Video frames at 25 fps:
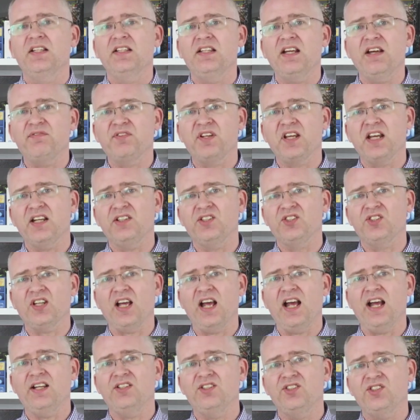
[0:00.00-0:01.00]
Dev kits
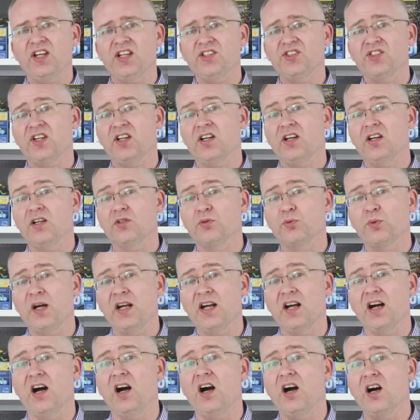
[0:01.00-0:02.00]
and test
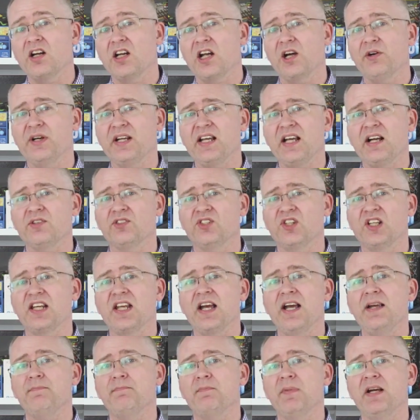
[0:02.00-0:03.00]
hardware are going out to
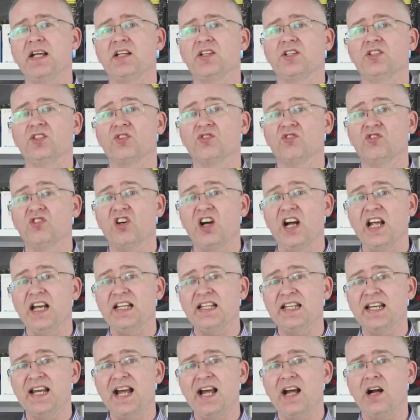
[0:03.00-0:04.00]
game makers
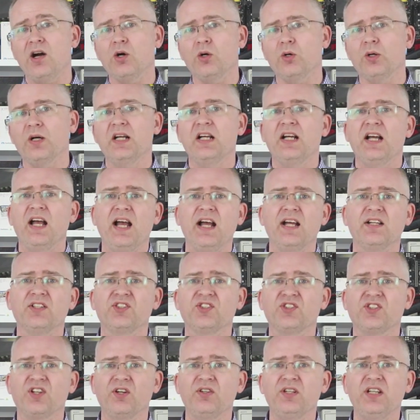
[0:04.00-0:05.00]
right now, and
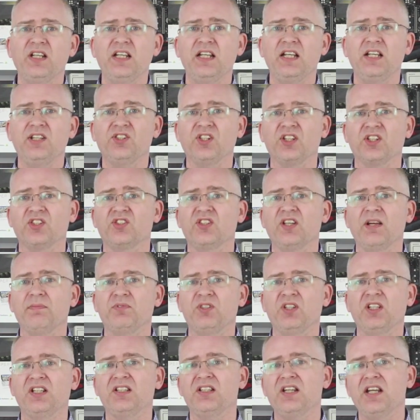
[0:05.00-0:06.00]
Sony is
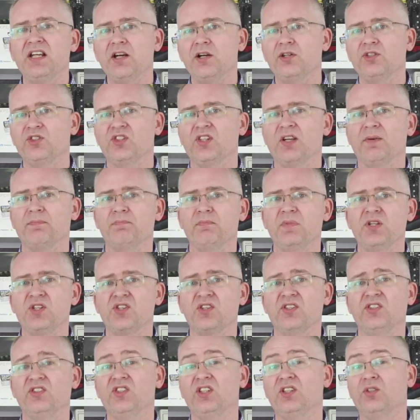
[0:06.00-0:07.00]
accepting Neo
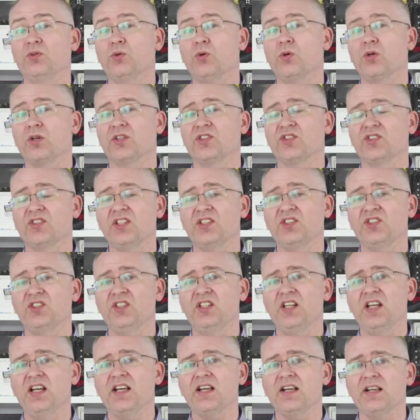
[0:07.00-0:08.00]
submissions in August this
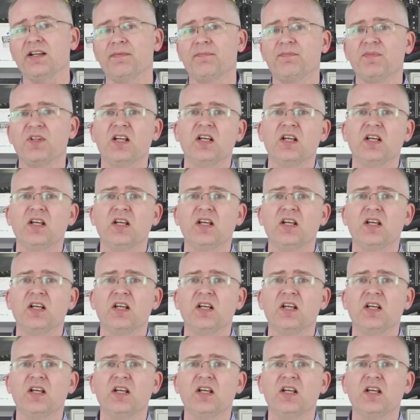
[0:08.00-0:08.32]
year.